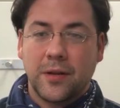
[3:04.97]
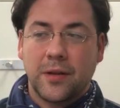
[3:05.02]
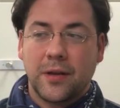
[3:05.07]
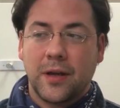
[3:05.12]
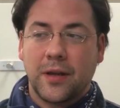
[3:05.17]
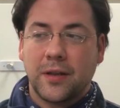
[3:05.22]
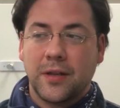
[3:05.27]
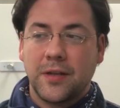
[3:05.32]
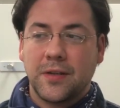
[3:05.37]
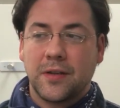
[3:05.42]

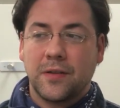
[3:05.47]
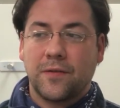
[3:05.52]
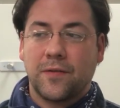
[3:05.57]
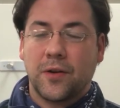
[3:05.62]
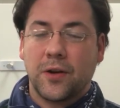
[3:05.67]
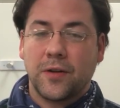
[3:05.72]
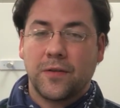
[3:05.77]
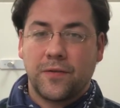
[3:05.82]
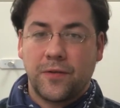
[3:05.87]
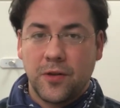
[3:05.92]
at least as far
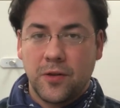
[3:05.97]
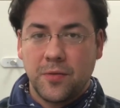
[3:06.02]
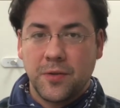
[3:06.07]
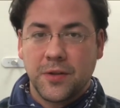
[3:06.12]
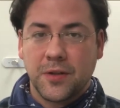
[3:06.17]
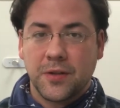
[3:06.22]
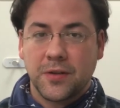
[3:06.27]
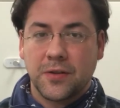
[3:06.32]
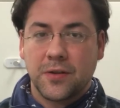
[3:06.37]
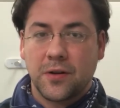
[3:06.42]
as film is
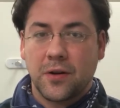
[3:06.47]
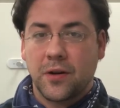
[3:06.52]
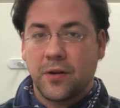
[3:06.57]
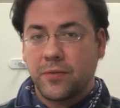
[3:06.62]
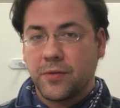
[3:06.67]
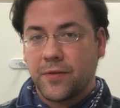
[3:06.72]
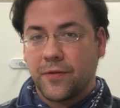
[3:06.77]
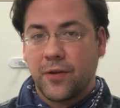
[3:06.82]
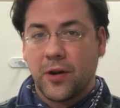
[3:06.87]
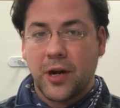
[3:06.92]
concerned, it
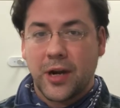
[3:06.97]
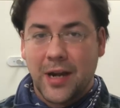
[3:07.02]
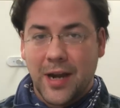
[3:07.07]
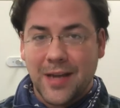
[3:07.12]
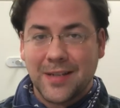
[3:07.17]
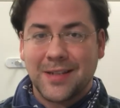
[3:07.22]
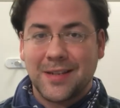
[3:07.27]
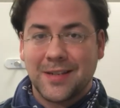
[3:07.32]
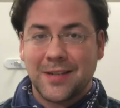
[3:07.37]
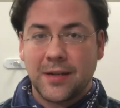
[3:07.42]
was a very
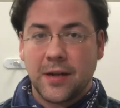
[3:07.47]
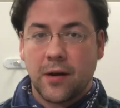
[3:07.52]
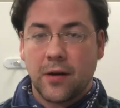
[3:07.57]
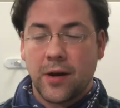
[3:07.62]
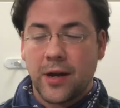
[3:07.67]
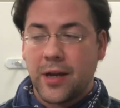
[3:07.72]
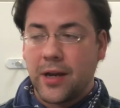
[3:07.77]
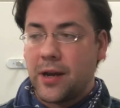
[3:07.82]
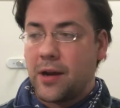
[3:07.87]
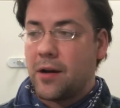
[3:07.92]

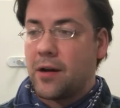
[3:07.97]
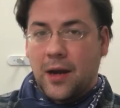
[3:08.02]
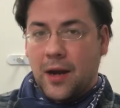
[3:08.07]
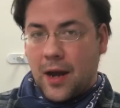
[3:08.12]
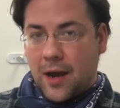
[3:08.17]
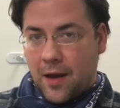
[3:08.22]
necessary year.